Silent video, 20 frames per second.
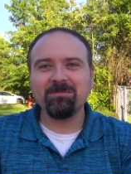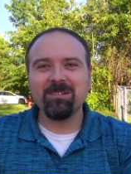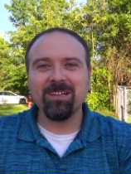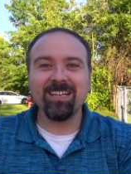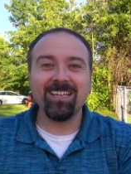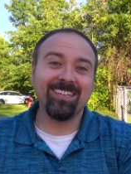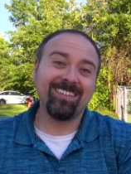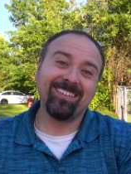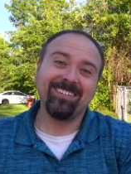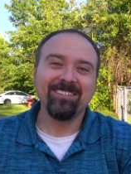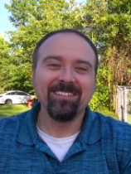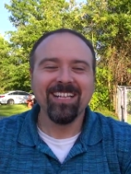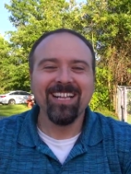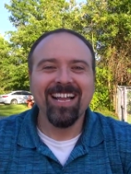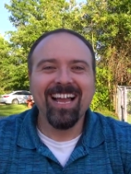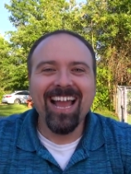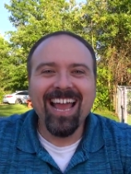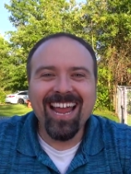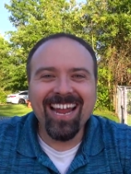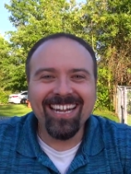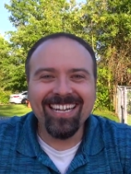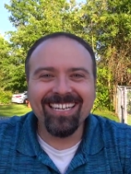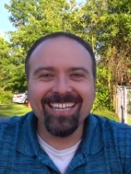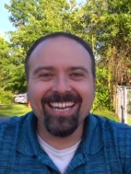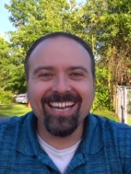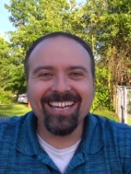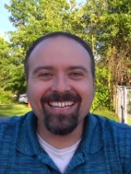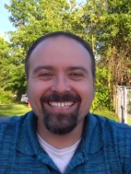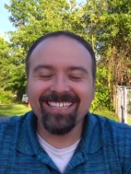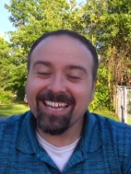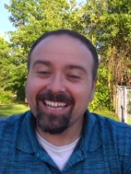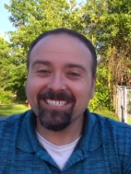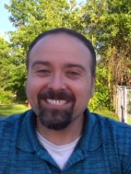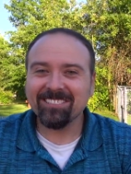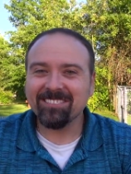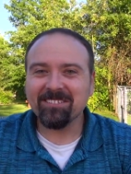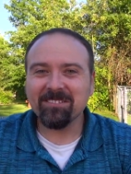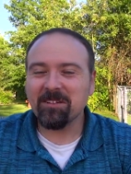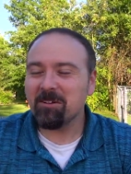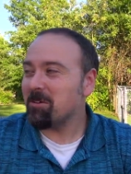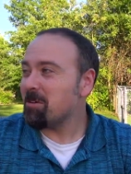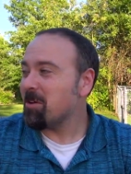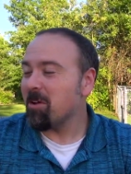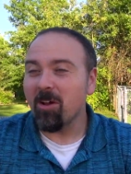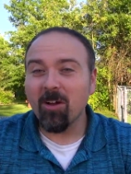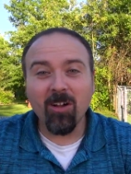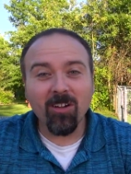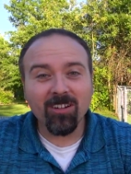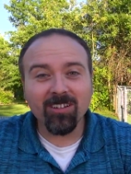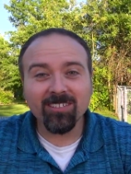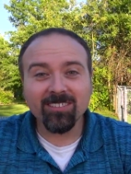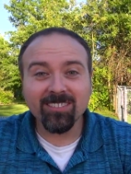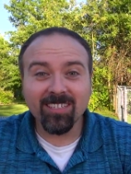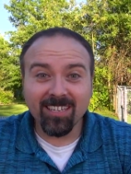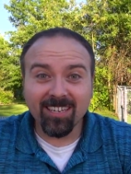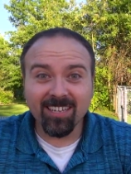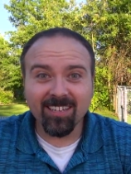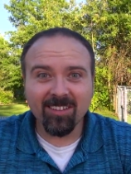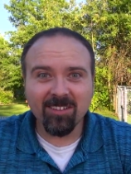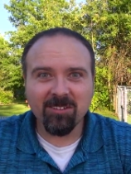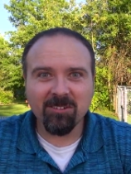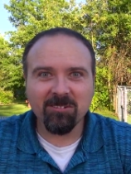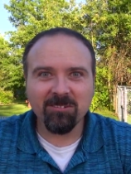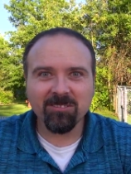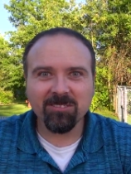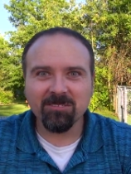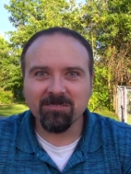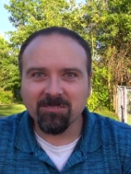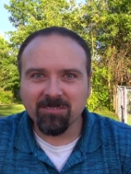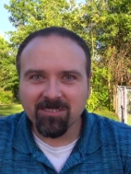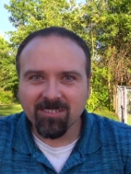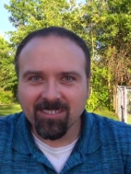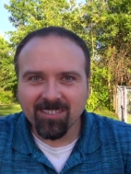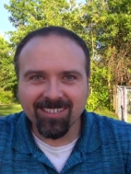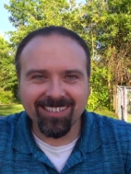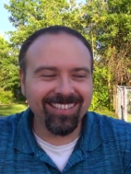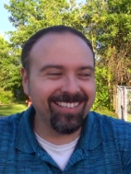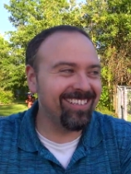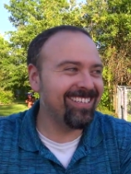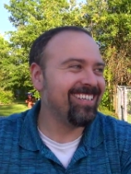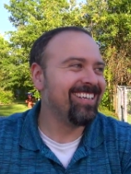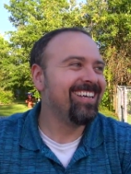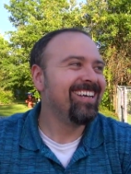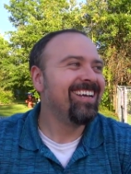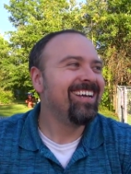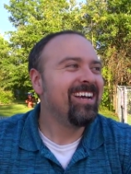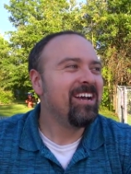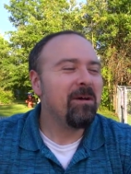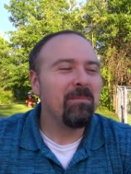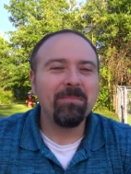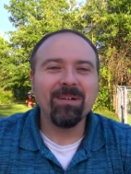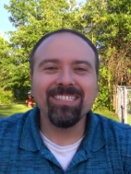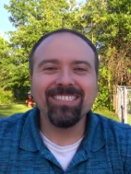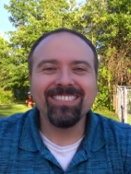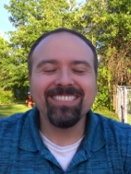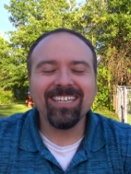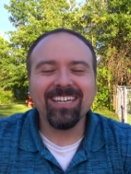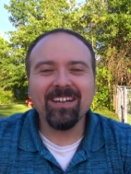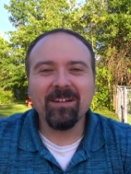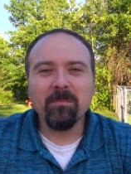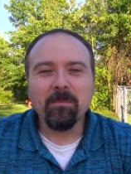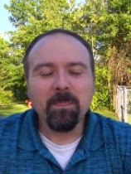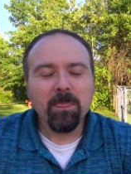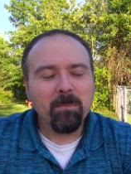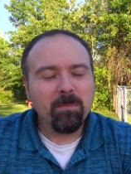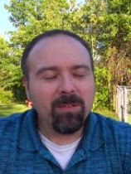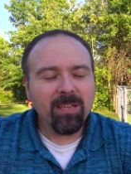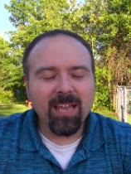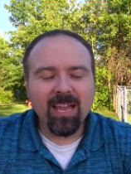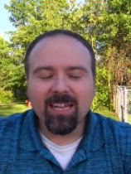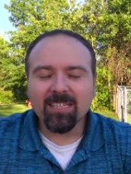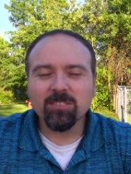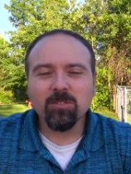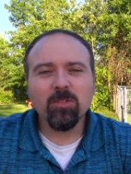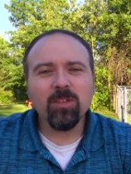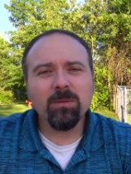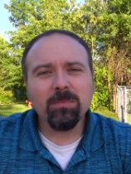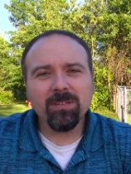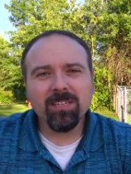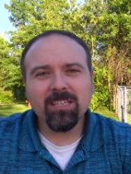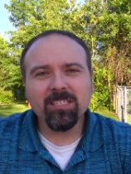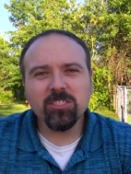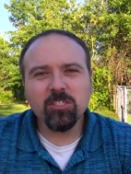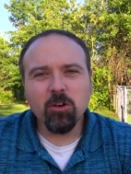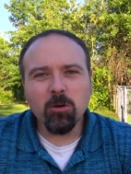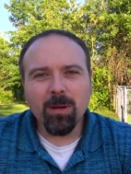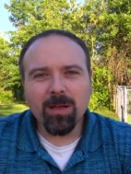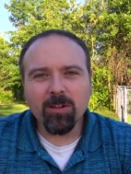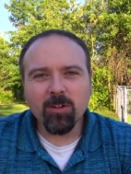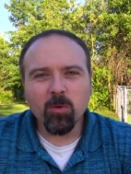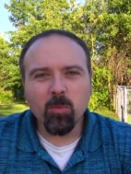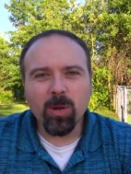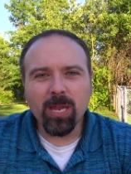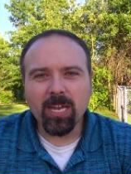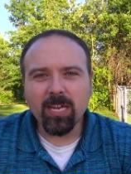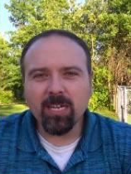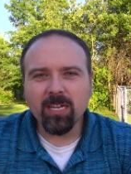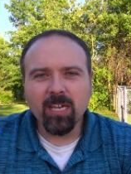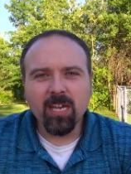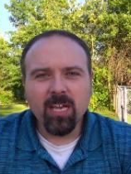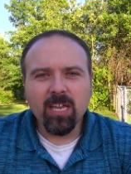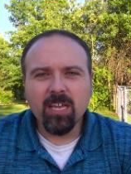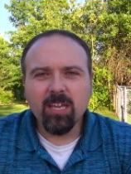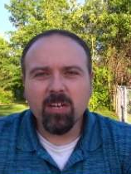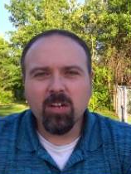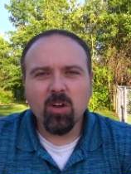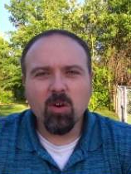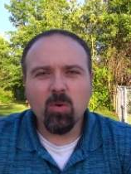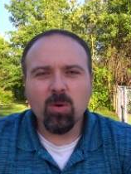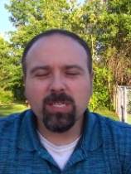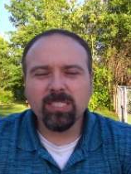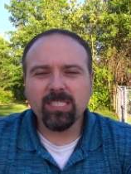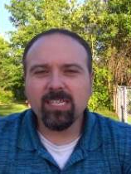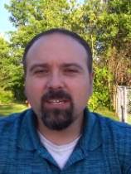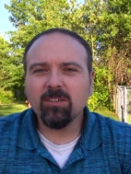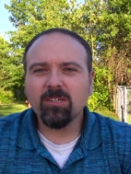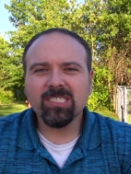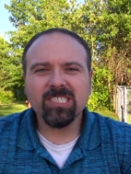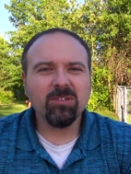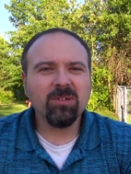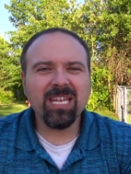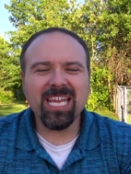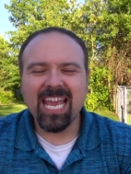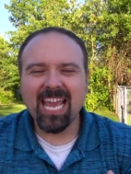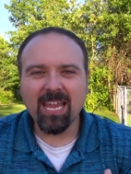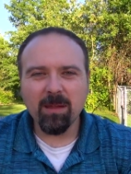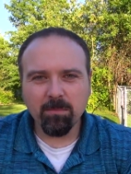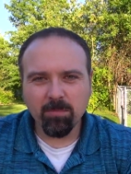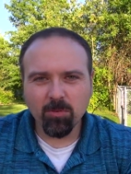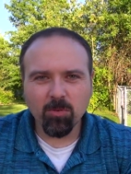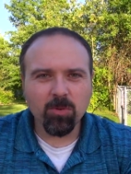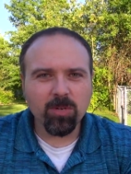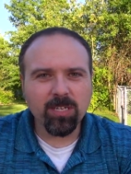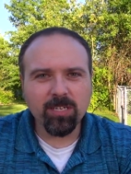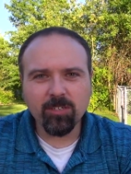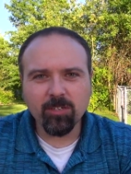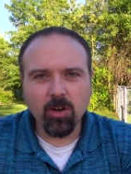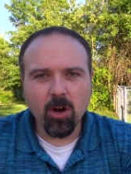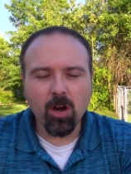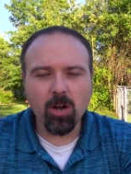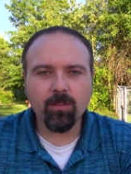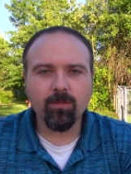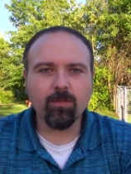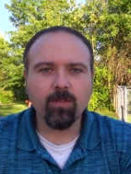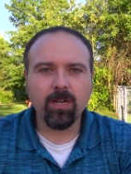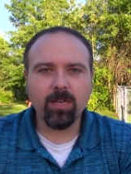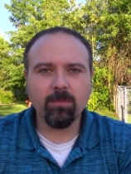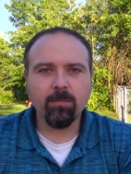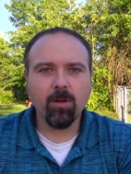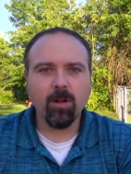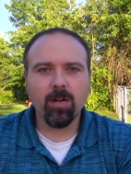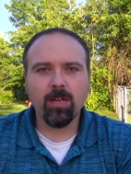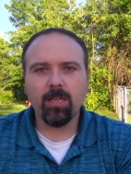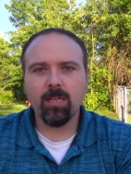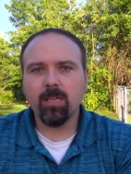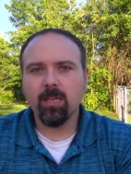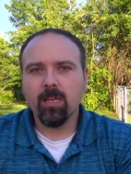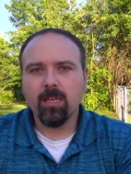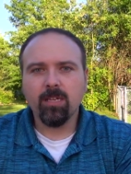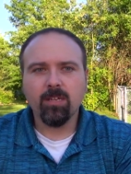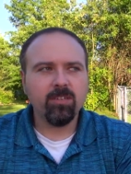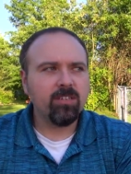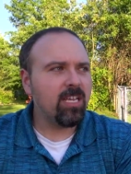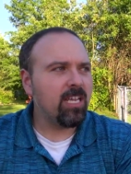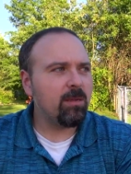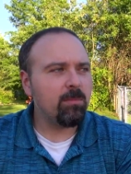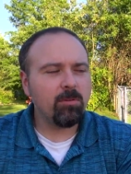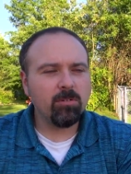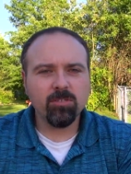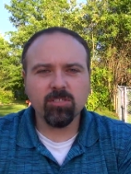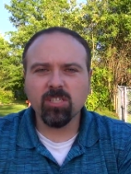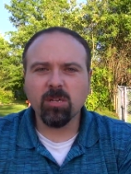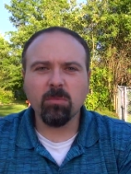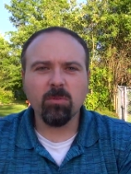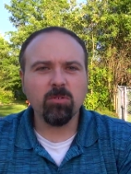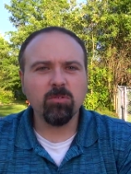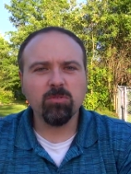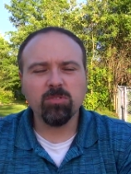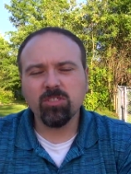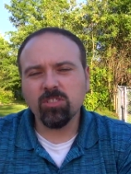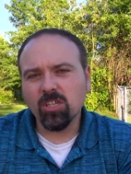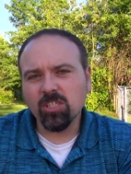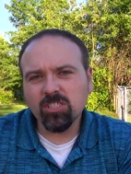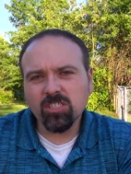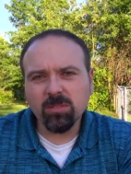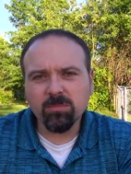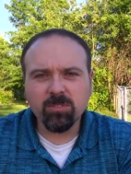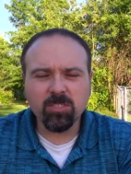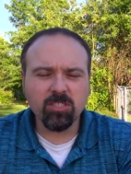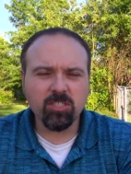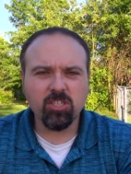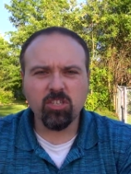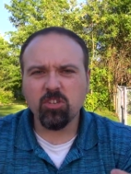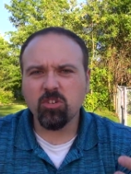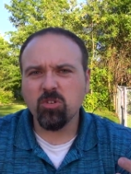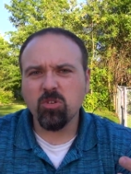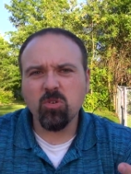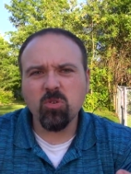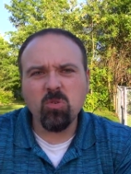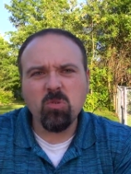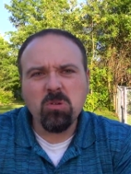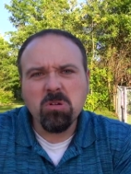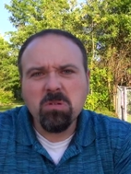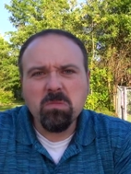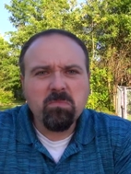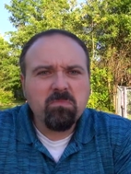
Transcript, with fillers: Wait, And uh, yeah, so they're honking, saying hello. So, but uh, but yeah, so think about that as you go about your week. You know, is there is there any hate brewing in your heart for anybody, your neighbor, someone who's done something to you?